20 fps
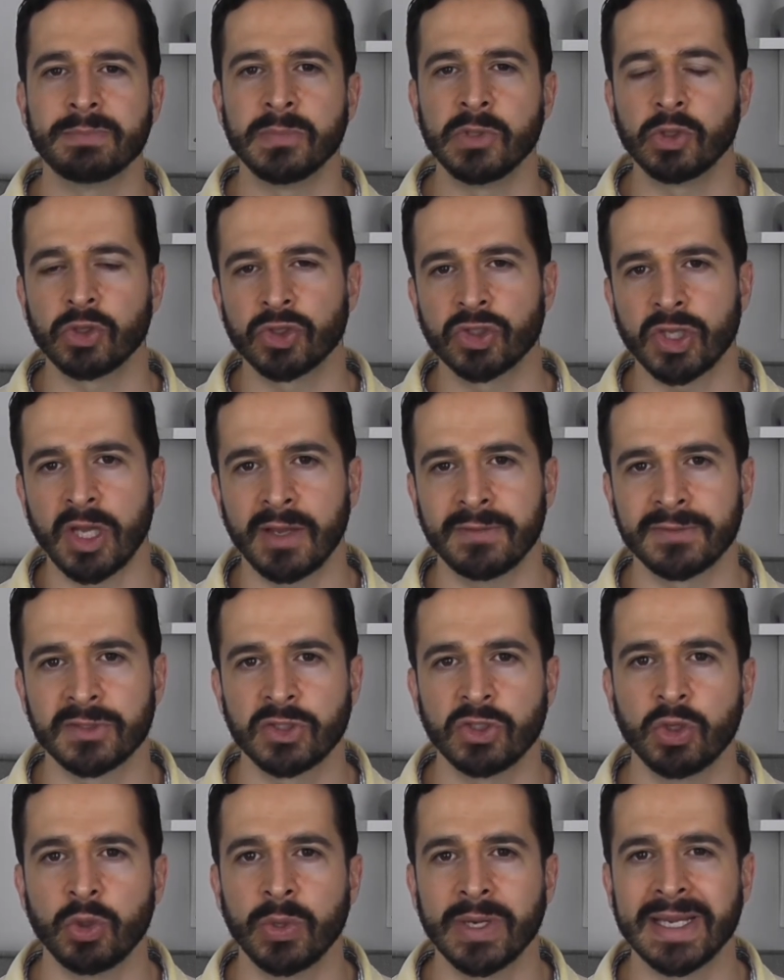MuleSoft
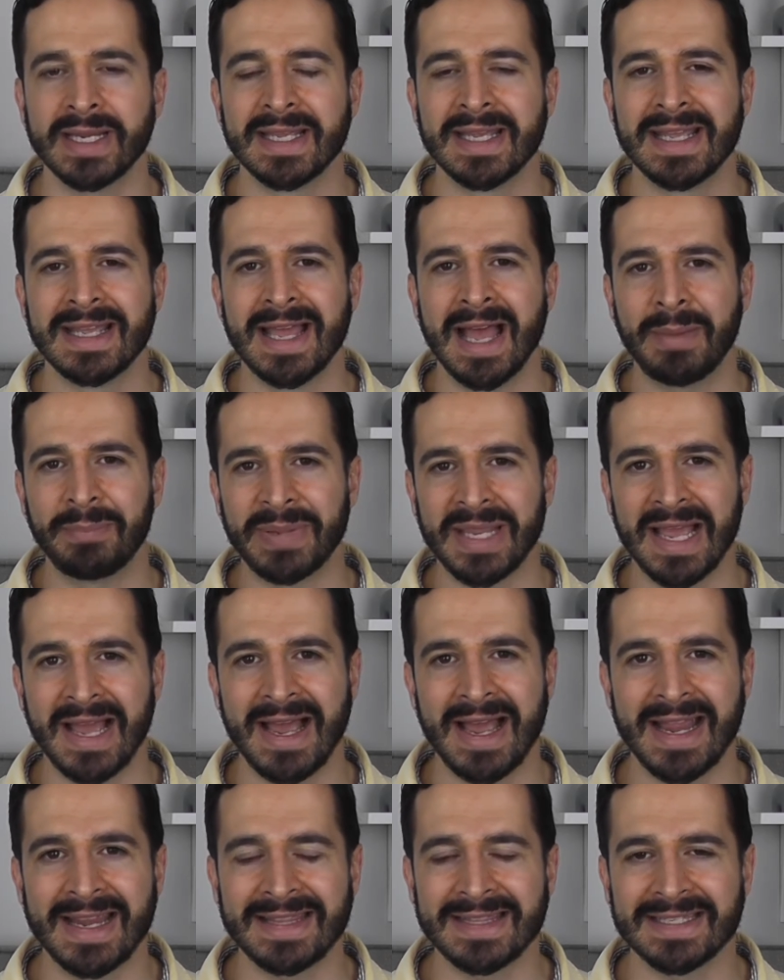doing
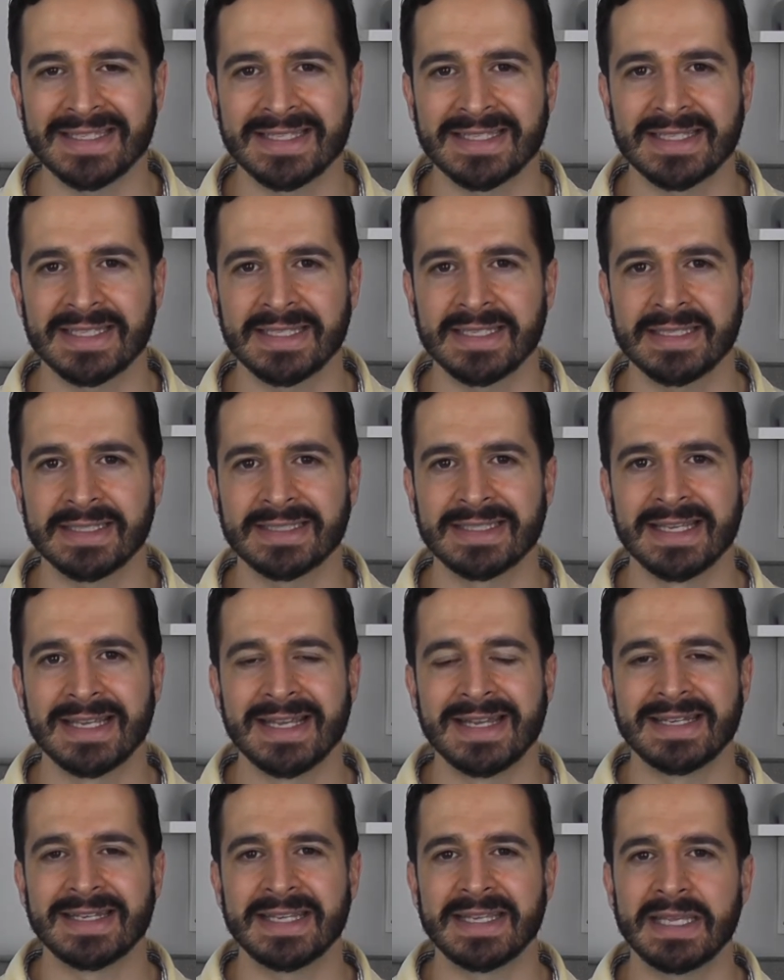behind the scenes
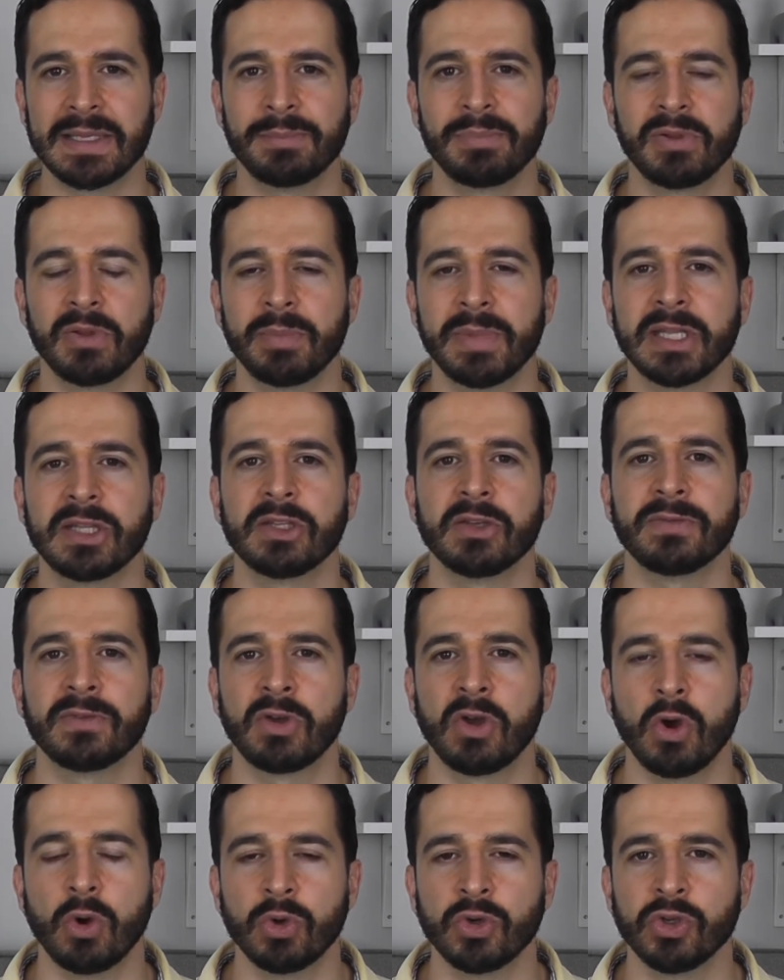to implement the
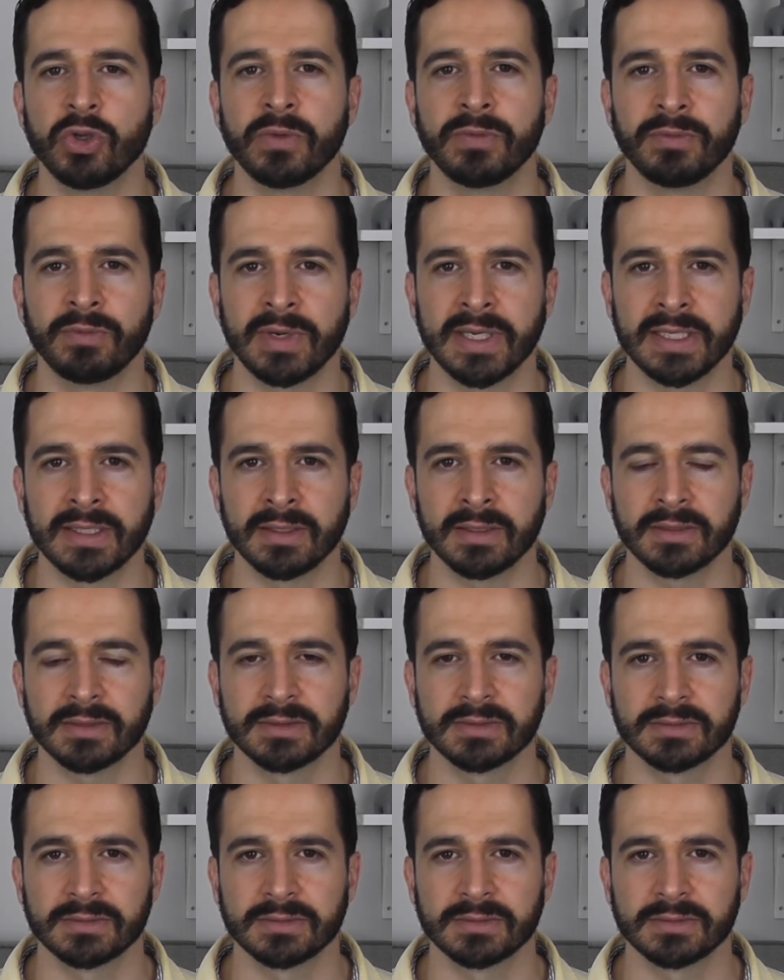code you have written.